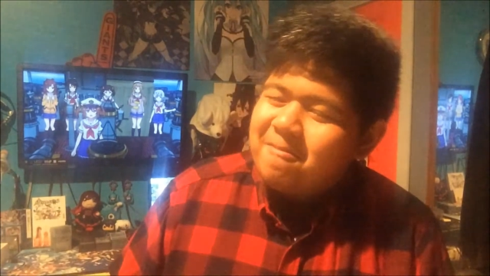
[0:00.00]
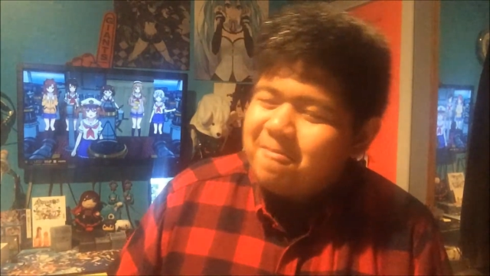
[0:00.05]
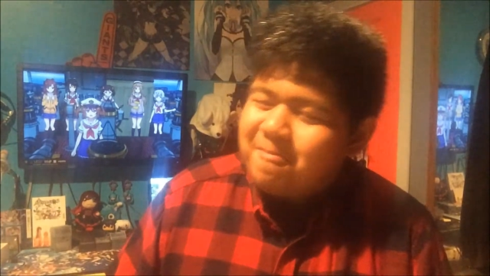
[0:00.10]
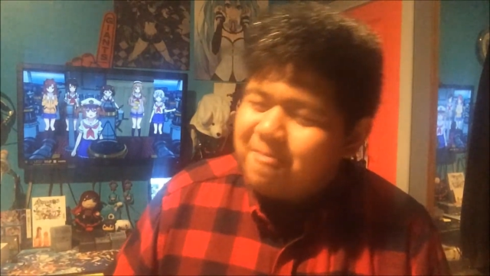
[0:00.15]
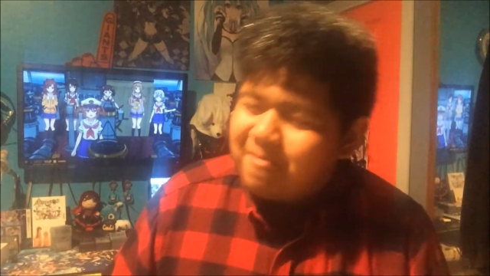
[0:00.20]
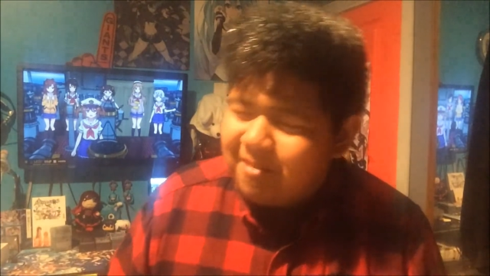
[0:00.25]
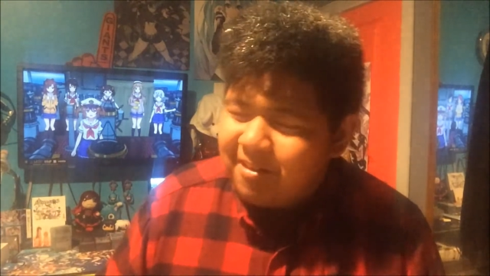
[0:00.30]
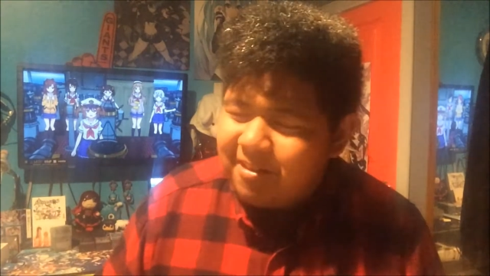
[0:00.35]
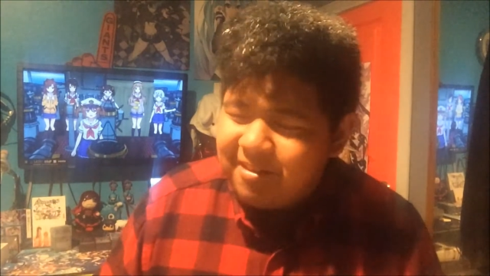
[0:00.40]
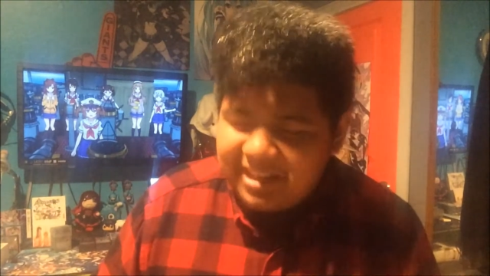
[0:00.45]

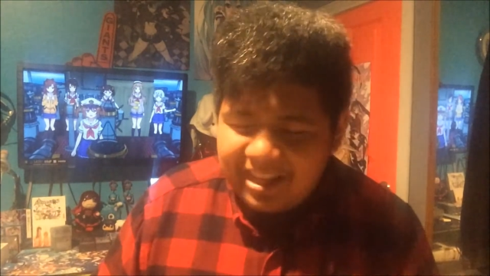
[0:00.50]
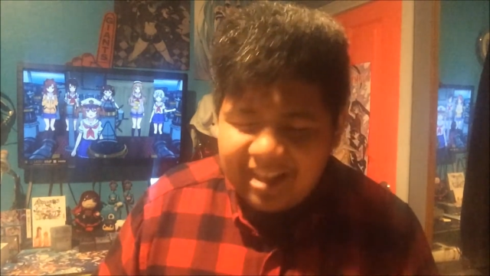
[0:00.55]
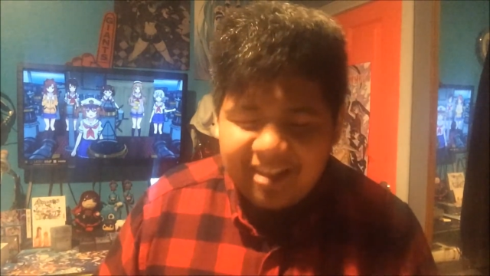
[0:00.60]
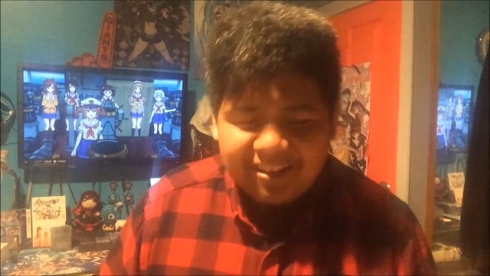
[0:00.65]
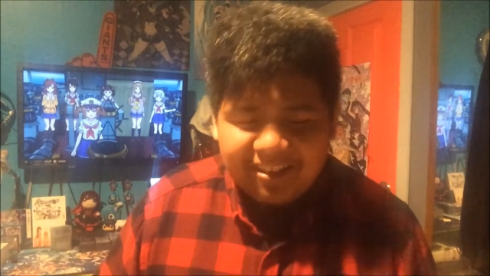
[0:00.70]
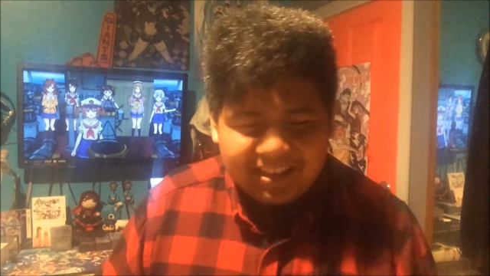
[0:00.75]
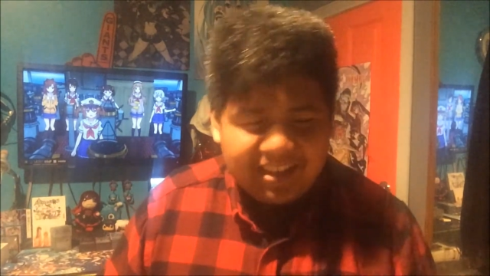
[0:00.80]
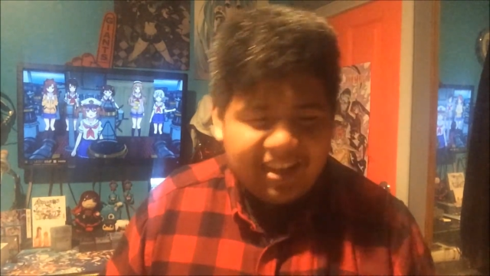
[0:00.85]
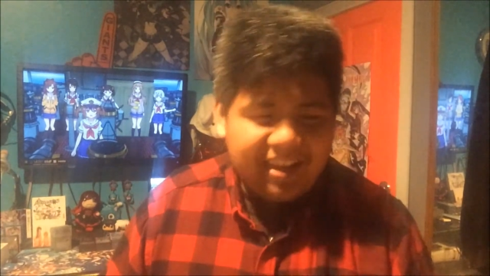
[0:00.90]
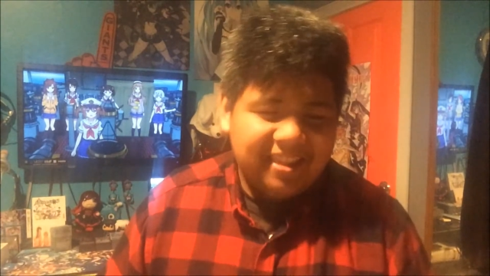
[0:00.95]
Well,
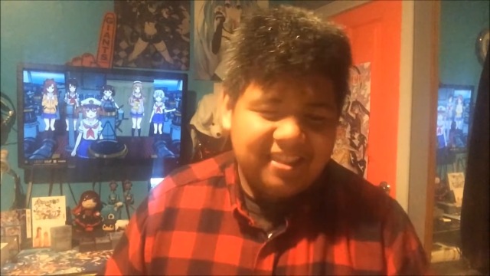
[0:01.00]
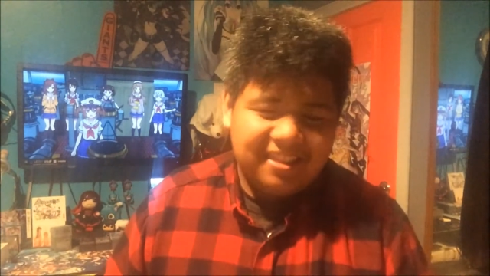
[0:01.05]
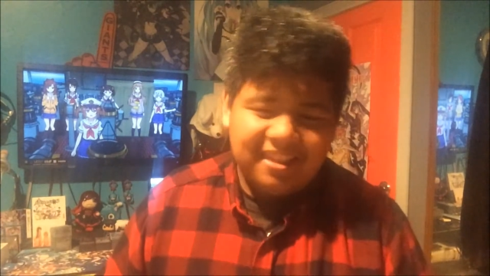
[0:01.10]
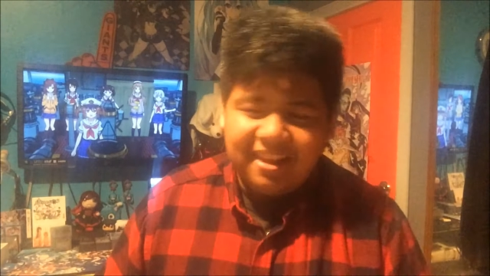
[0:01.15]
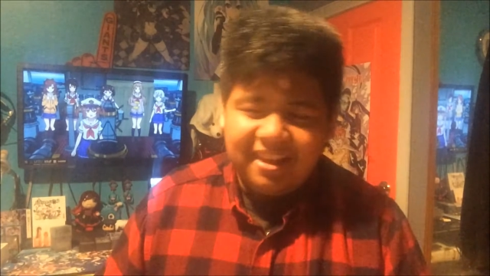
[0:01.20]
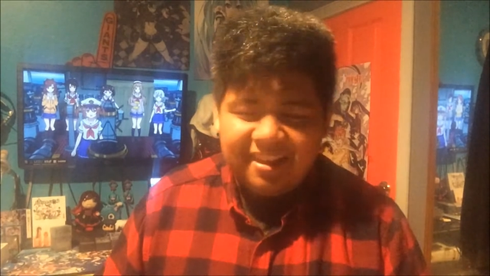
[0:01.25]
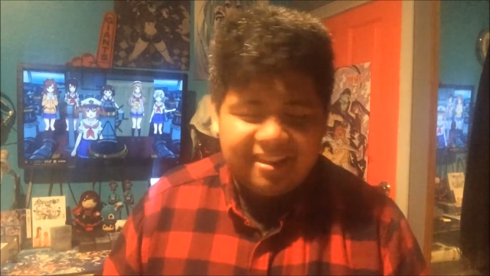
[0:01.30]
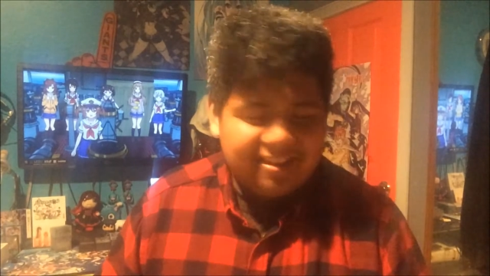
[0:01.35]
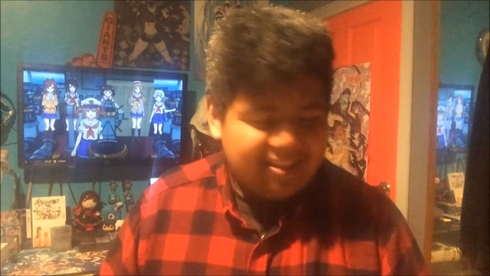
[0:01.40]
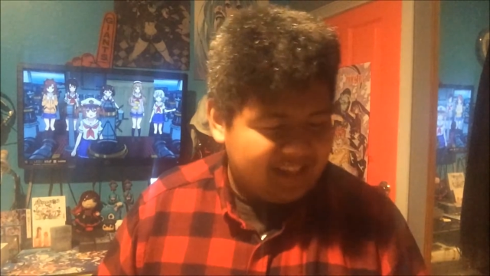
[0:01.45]
okay
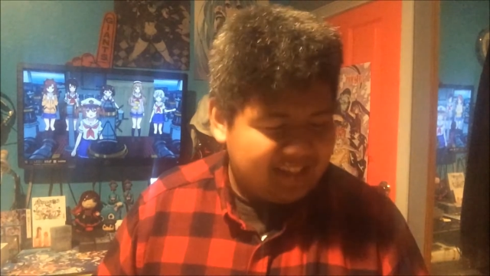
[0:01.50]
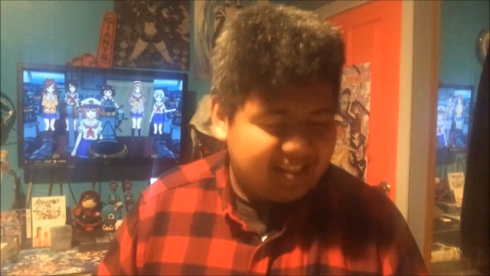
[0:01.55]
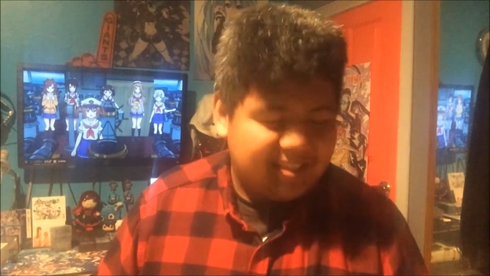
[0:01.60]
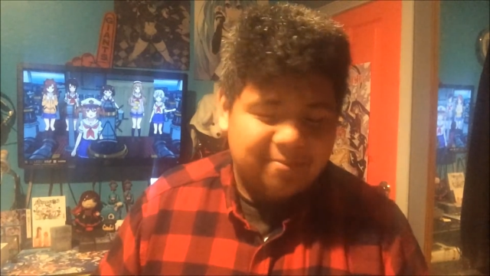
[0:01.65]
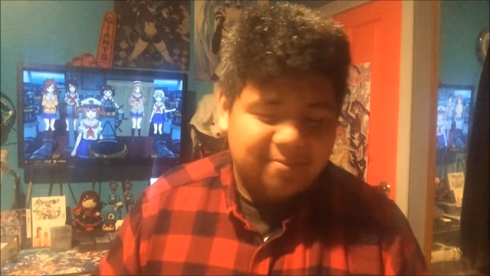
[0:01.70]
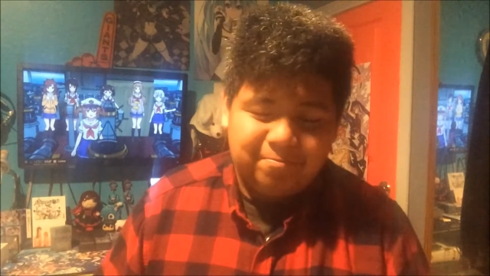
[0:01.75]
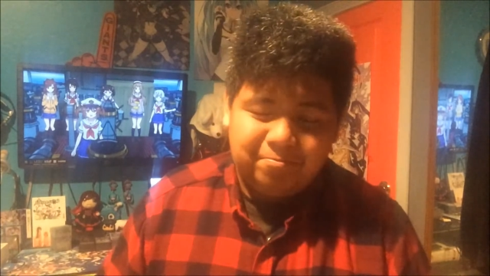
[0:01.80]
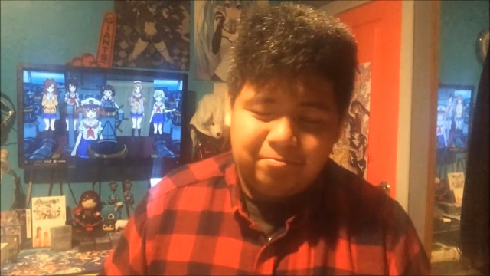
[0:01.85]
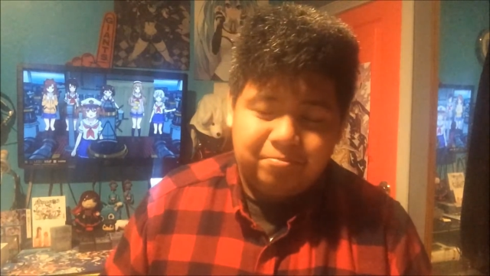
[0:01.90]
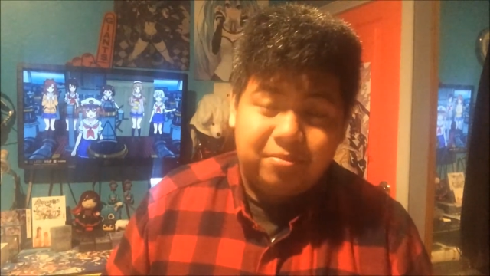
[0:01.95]
then,
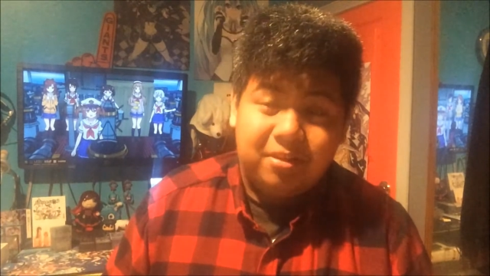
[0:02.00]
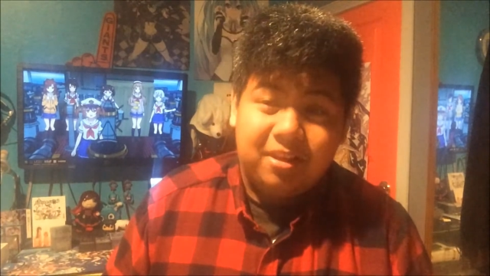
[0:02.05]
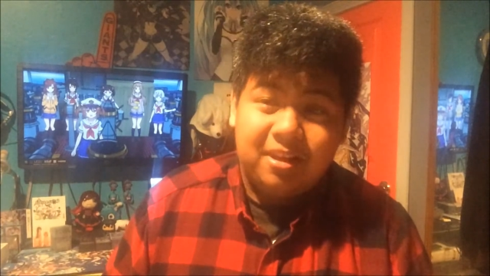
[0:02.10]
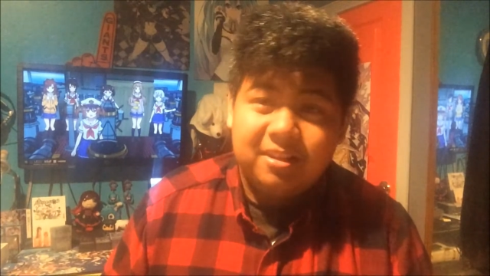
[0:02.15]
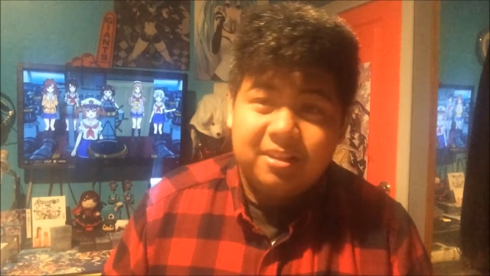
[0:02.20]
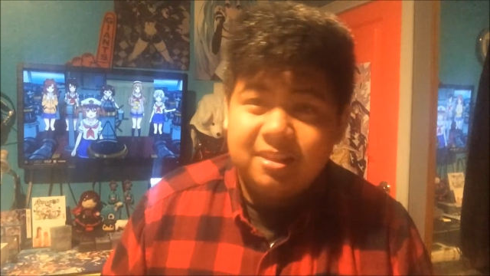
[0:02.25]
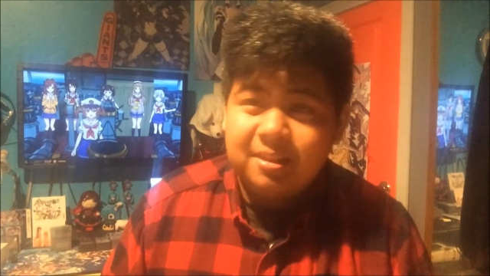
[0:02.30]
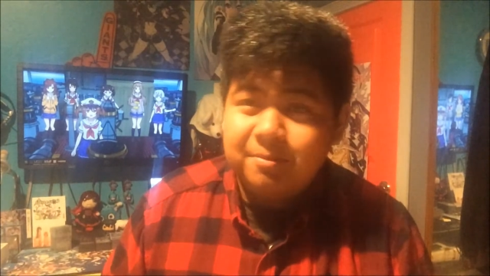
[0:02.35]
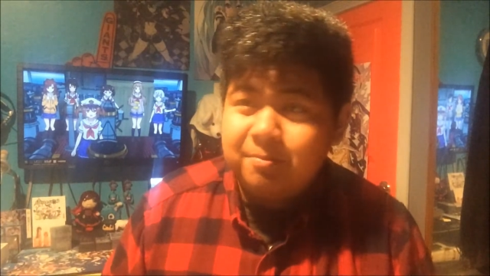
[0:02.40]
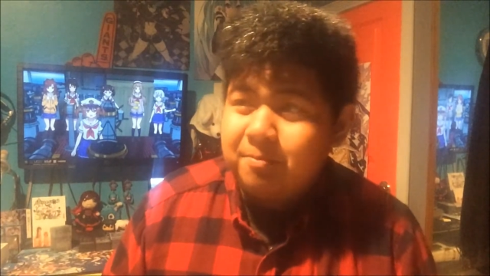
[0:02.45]
that's
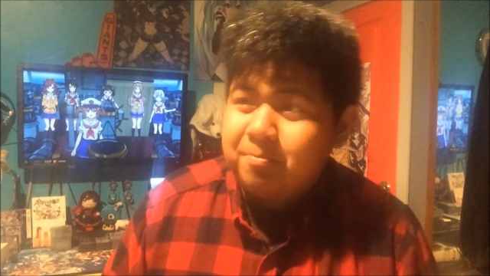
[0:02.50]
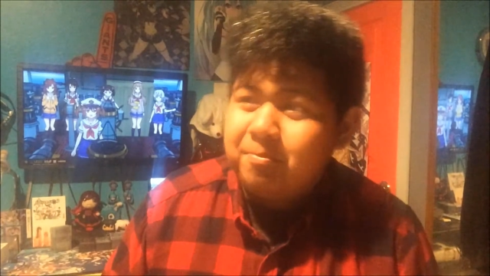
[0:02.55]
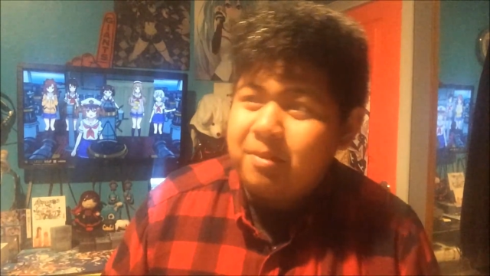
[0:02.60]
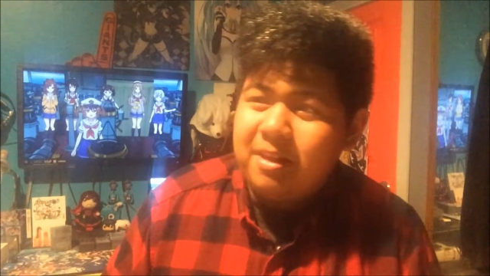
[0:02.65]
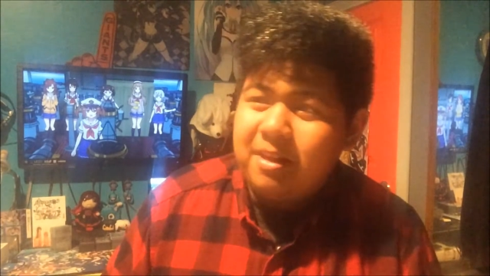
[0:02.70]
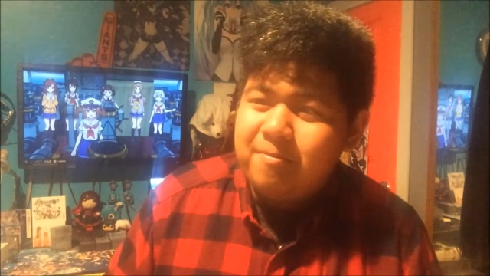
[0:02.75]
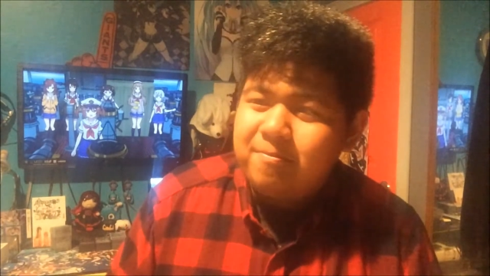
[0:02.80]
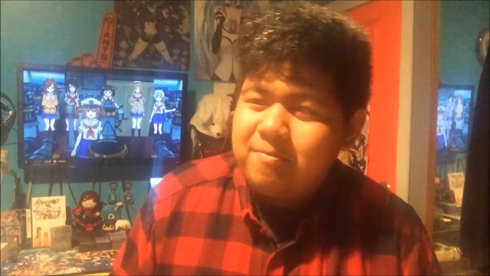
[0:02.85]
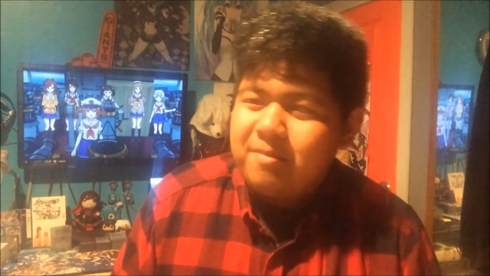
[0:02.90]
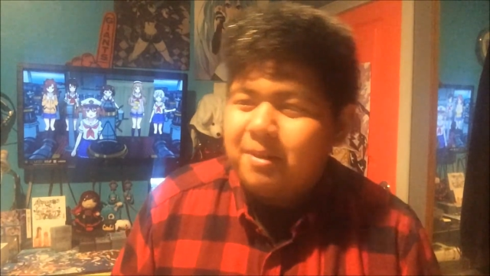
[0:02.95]
pretty simple.
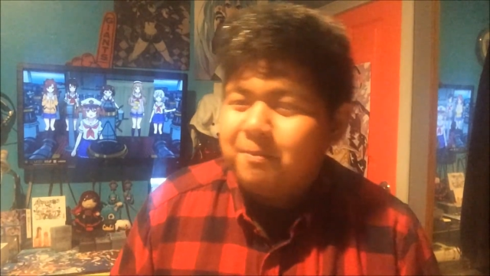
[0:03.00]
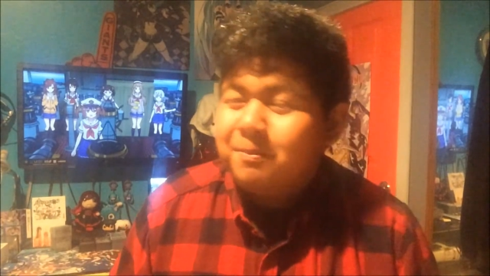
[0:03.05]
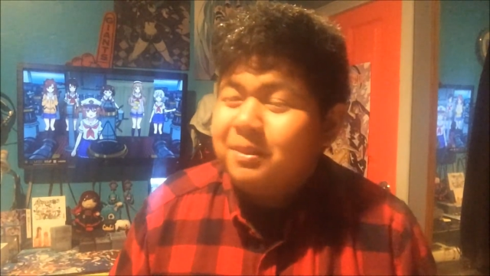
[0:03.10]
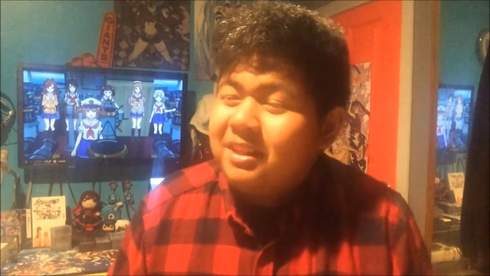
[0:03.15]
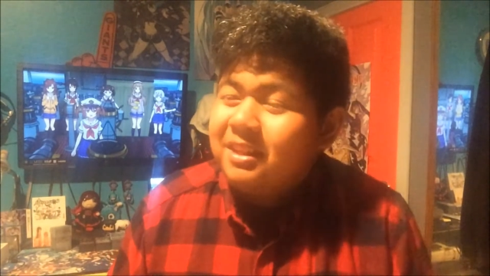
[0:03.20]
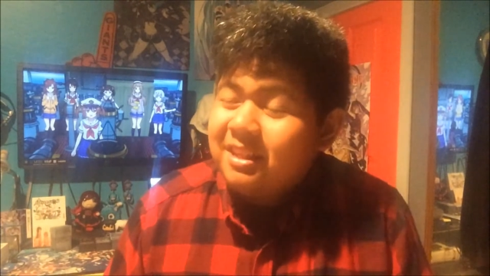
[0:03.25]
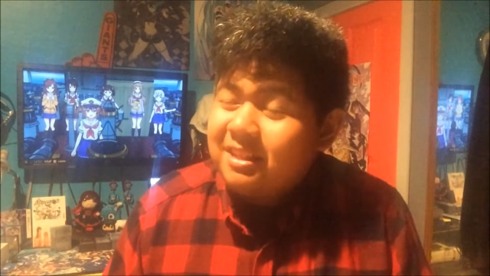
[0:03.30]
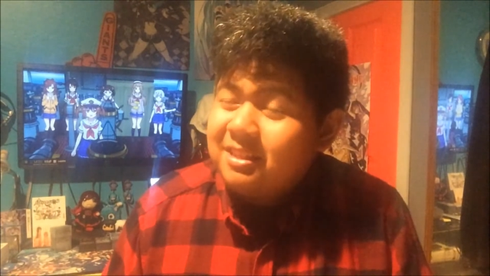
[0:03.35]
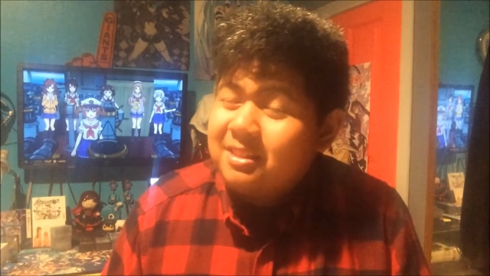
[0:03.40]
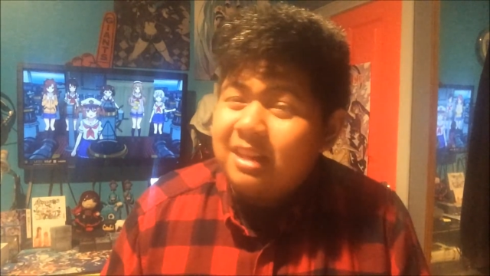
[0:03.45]
But I
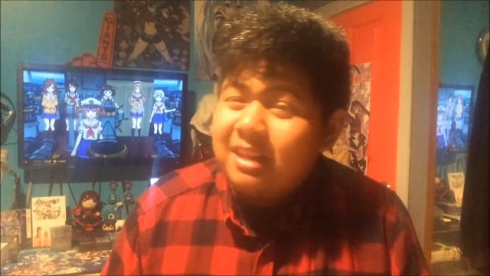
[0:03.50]
mean,